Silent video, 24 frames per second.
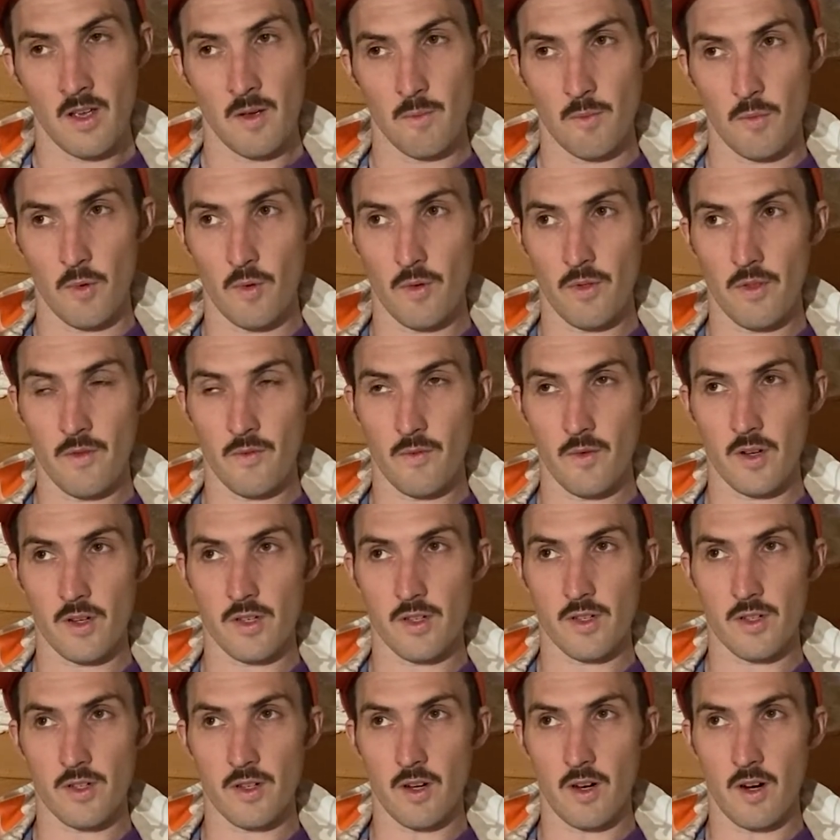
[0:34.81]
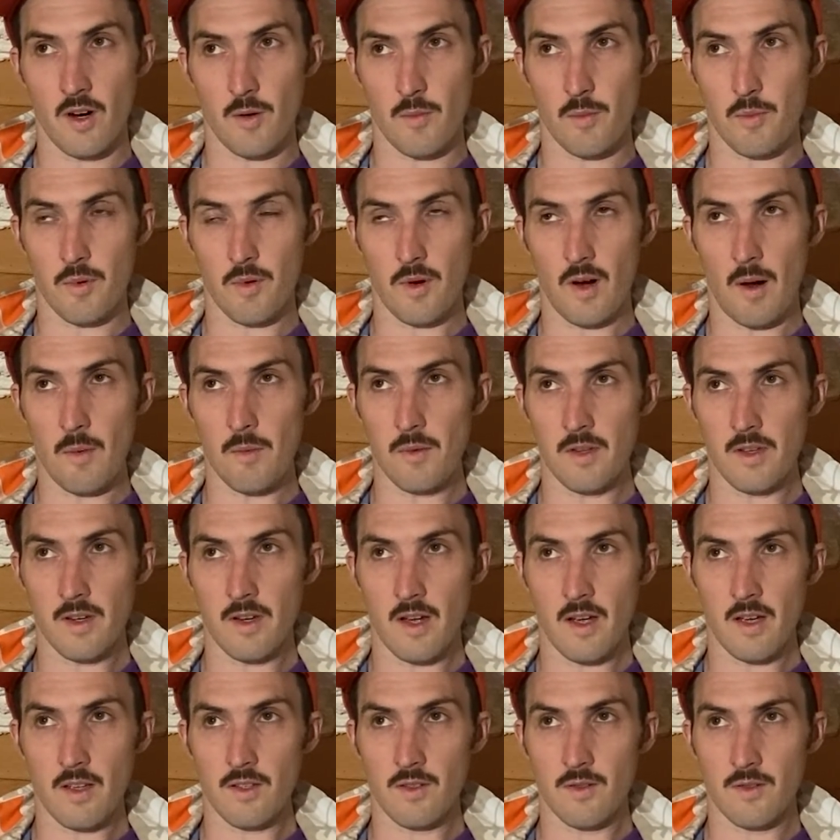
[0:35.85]
both of which are probably
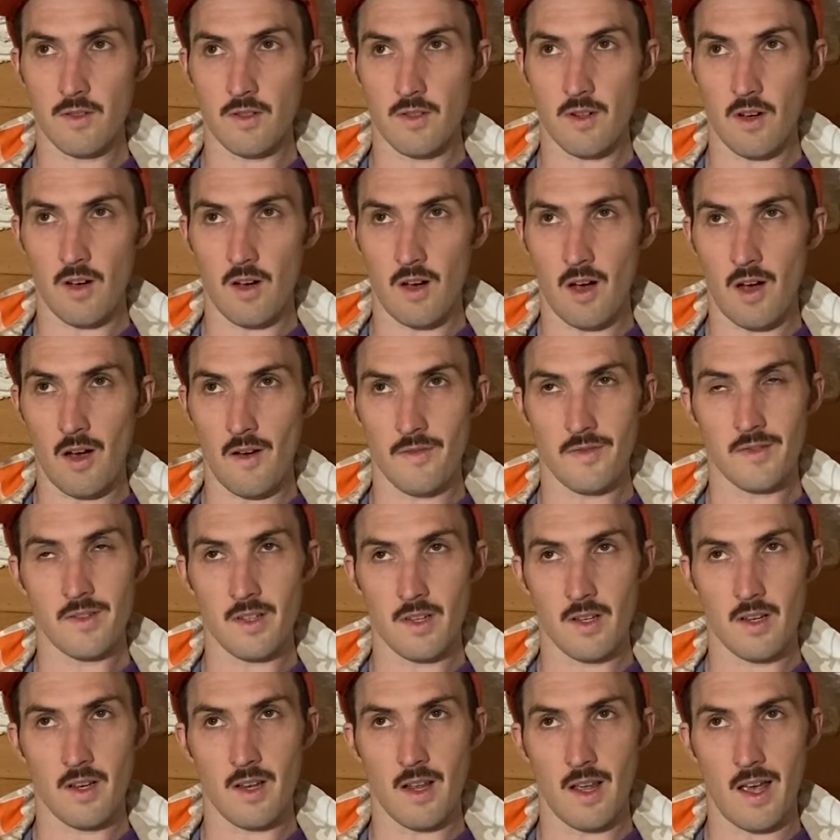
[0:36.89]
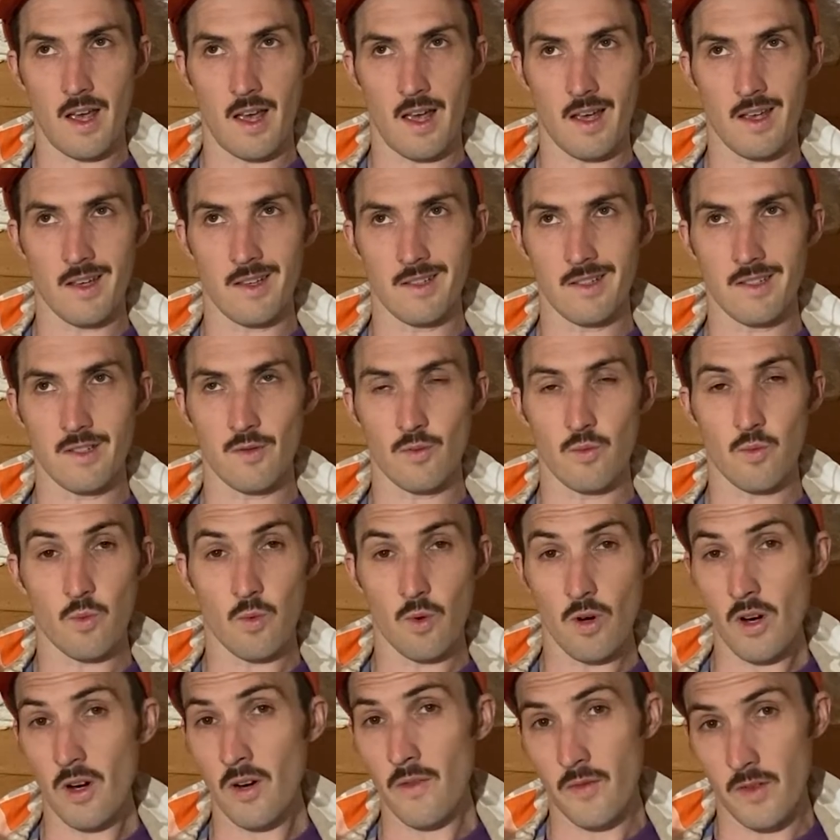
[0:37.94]
not used often as
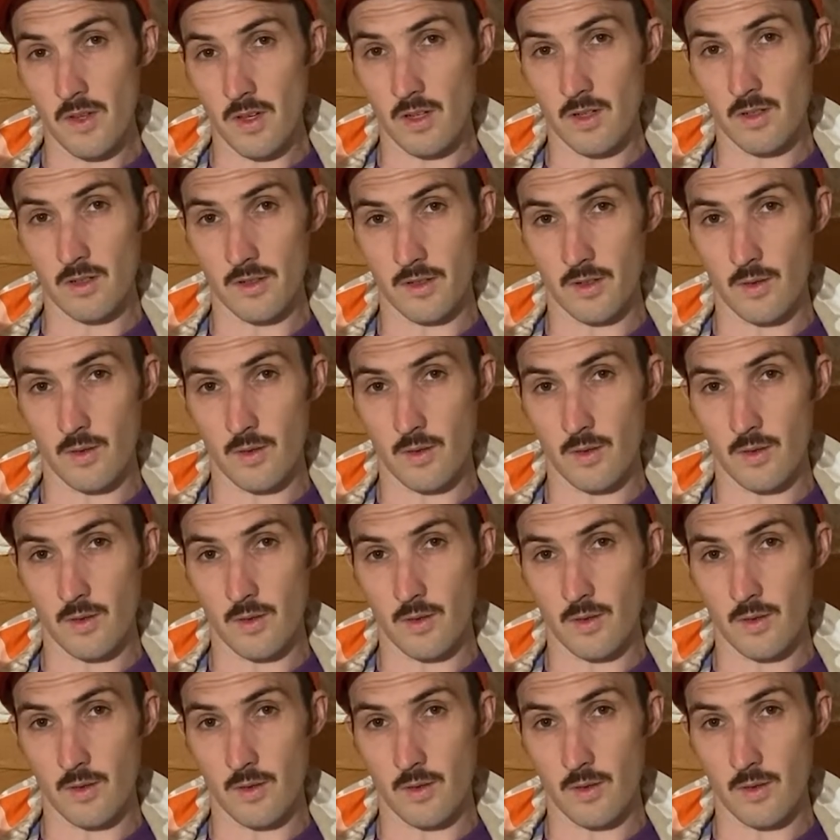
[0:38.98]
work vehicles,